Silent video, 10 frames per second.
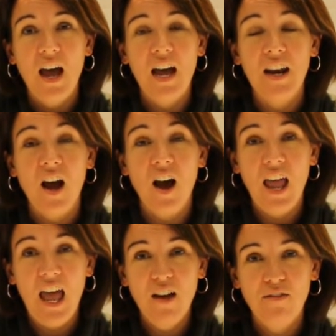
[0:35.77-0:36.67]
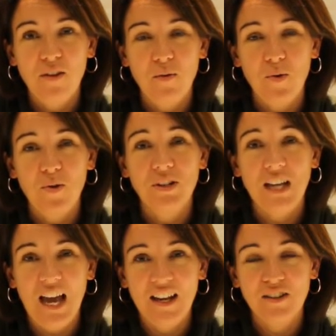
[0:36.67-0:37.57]
an I F award
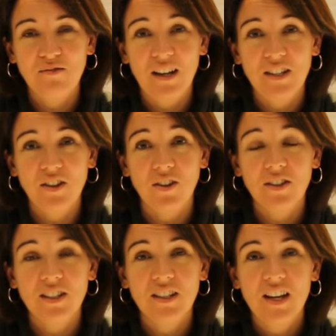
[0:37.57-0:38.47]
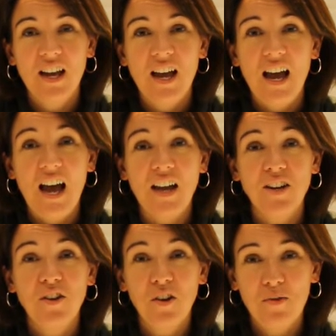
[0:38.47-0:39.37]
and a red dot. And
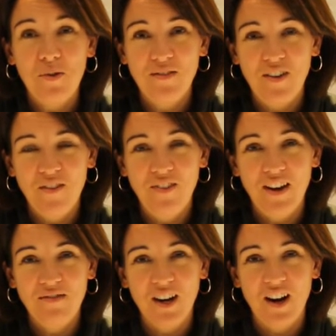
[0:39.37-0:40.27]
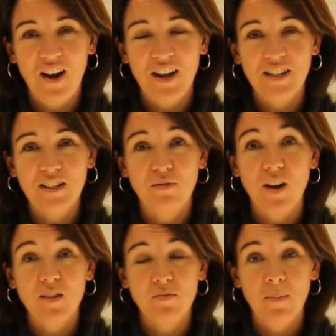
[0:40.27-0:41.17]
another one of our favourite clients,
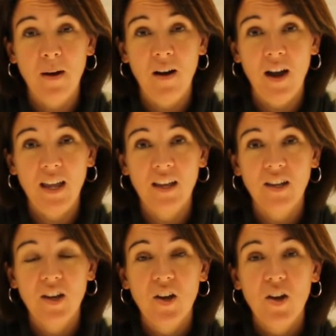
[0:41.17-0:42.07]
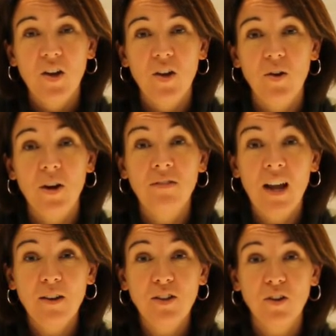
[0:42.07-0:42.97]
Raspberry Pi, who have
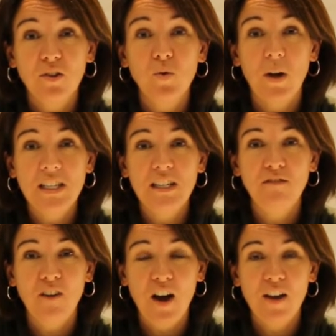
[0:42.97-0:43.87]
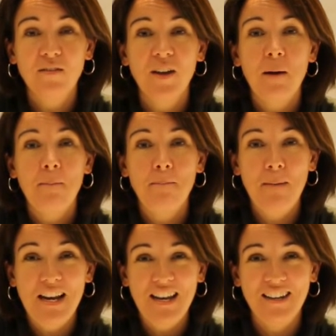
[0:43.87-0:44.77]
now sold twenty-five
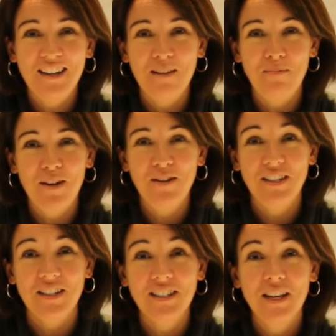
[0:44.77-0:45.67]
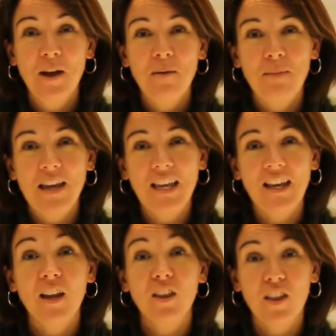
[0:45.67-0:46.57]
million computers,
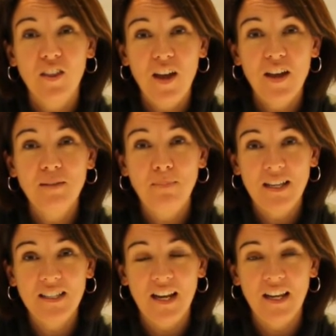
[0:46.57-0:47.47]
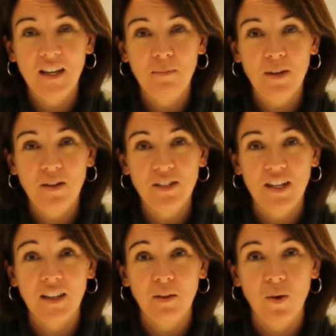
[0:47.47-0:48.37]
making it the third best-selling computer
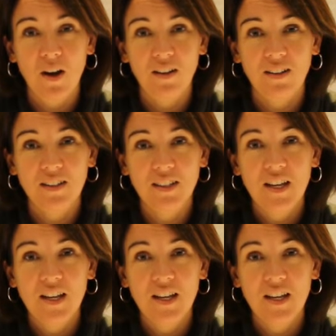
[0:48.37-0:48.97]
in the world.